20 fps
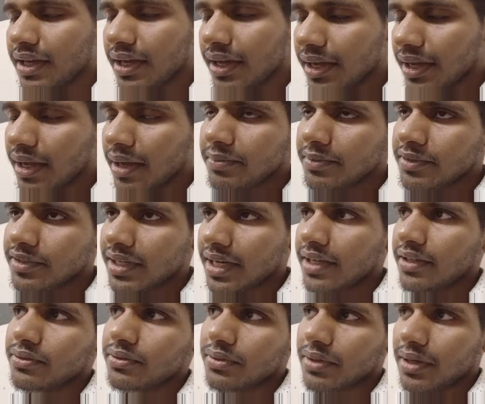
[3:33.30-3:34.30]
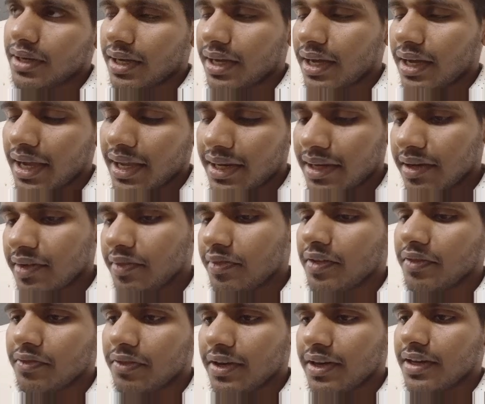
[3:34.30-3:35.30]
I'm trying to
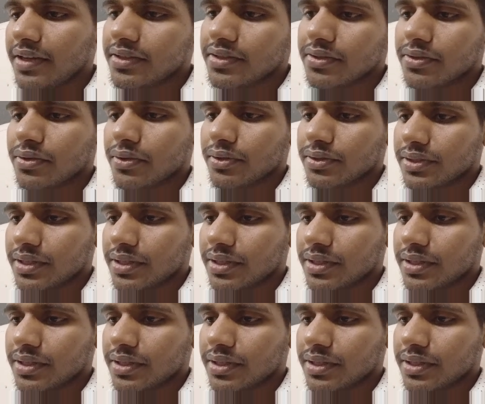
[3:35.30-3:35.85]
identify various roles,